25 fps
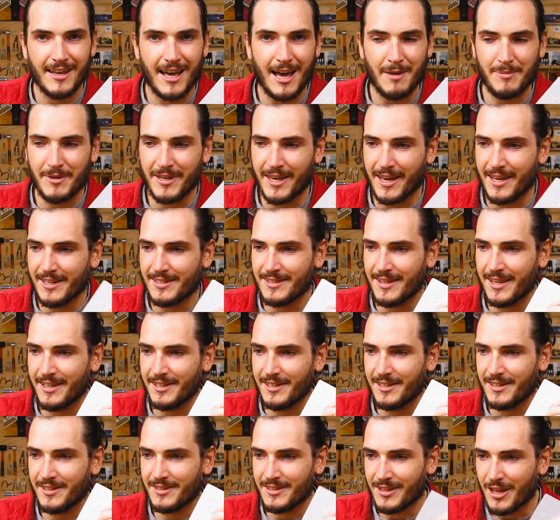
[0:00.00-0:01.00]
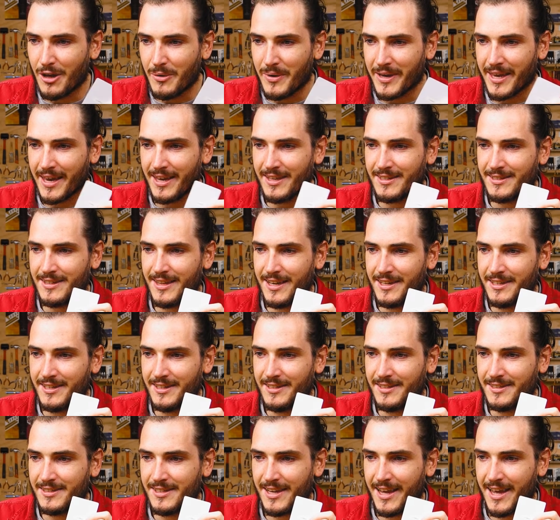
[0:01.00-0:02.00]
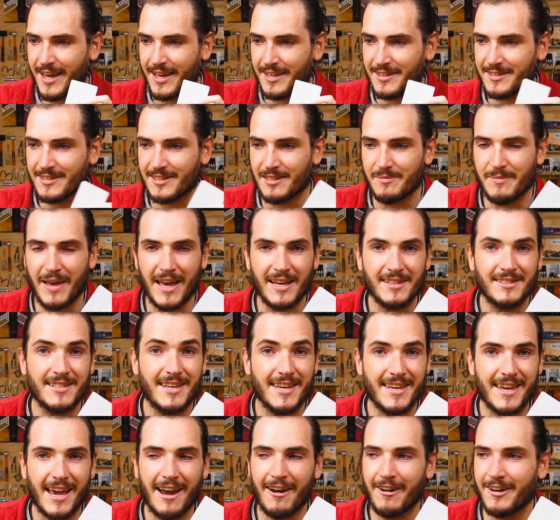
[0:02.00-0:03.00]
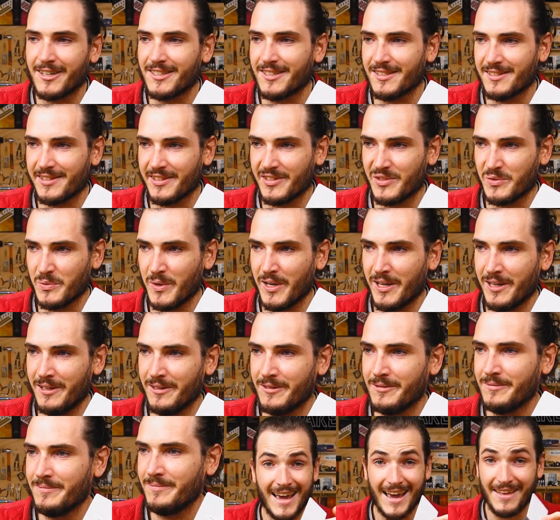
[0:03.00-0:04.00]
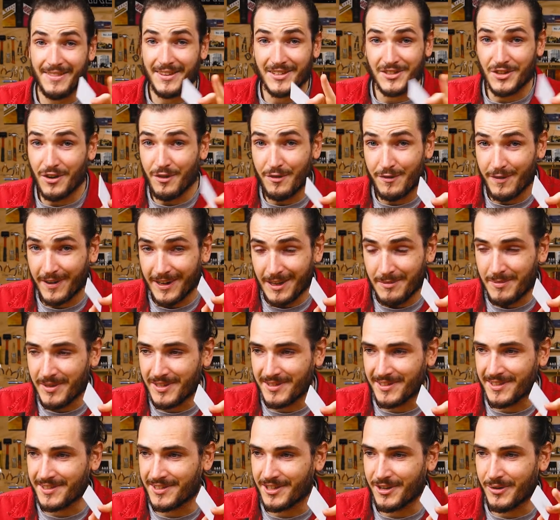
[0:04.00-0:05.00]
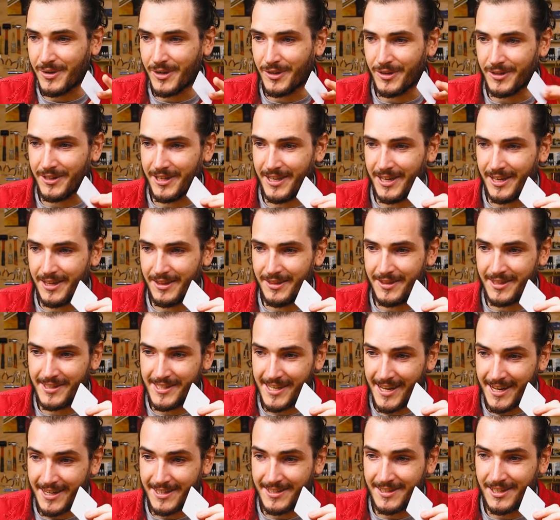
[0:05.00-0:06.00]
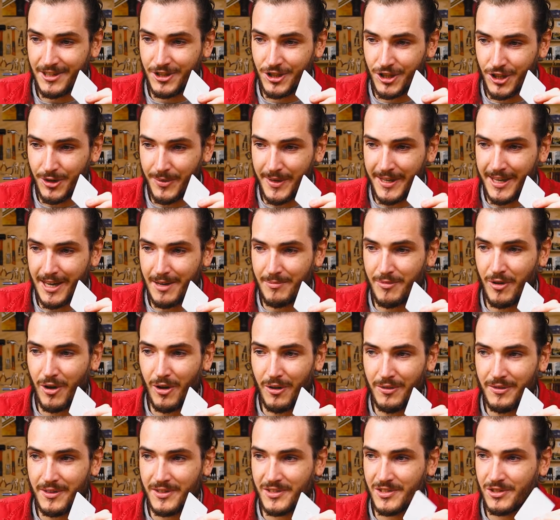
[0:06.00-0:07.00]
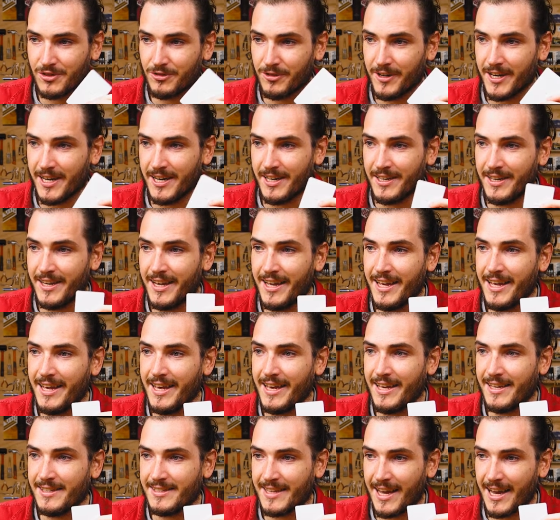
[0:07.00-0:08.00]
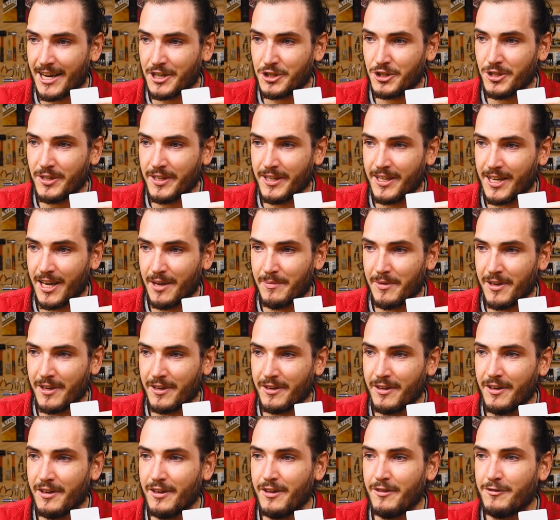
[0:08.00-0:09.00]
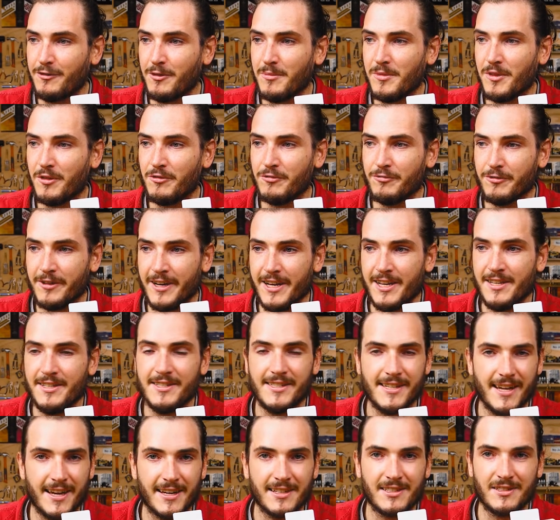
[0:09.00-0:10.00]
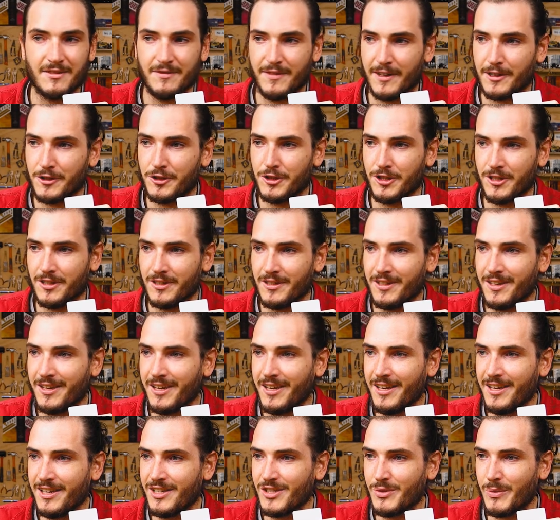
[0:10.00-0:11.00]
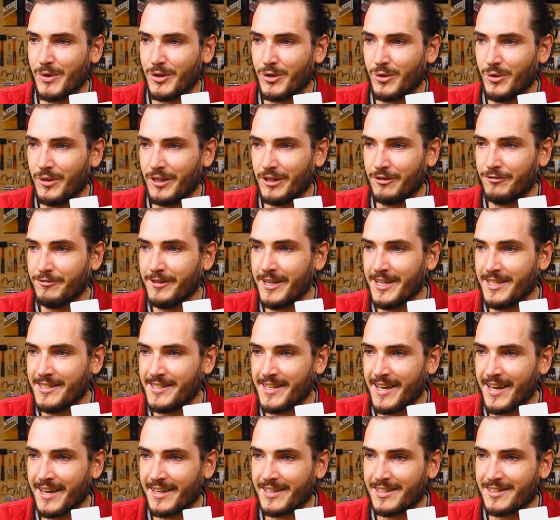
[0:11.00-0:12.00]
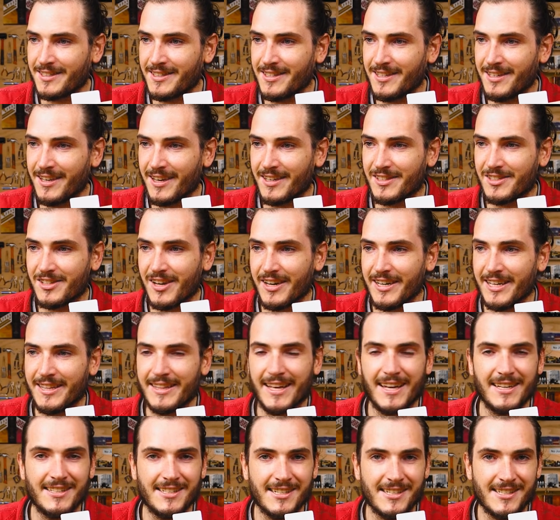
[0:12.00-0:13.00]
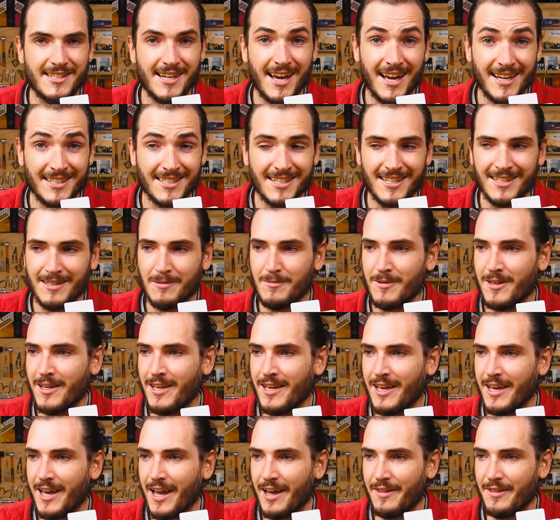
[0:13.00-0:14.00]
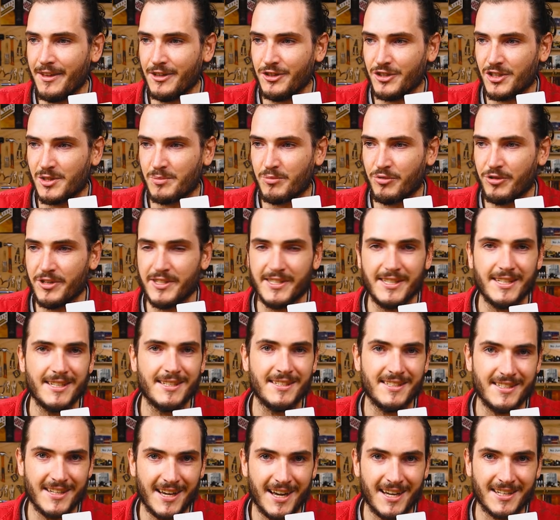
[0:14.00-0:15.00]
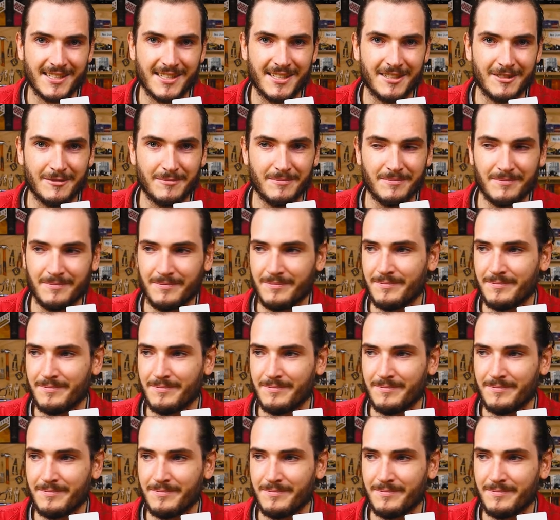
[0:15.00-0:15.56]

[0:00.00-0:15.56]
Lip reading: uppercase letters, lowercase letters, and some ASCII characters as well. And there's no funny business going on here. The text that's showing up on the screen is actually coming from the read text function. So we're calling read text, assigning that to data, and then just printing data.